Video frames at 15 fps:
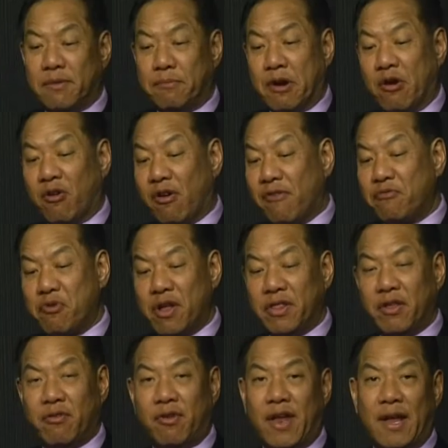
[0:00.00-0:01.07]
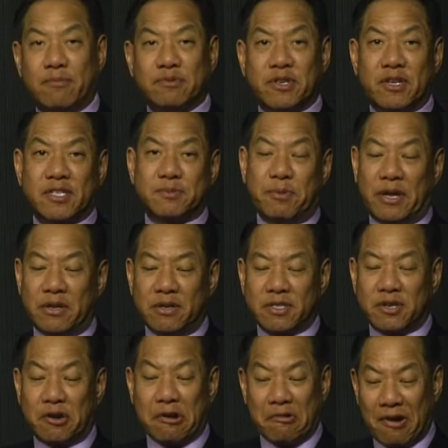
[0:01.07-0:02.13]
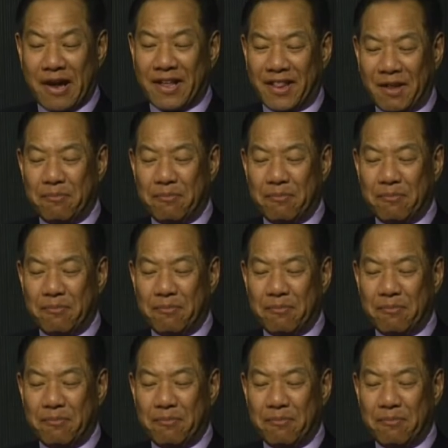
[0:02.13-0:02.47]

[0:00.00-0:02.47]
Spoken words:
paragraph 1, their names are spelled correctly.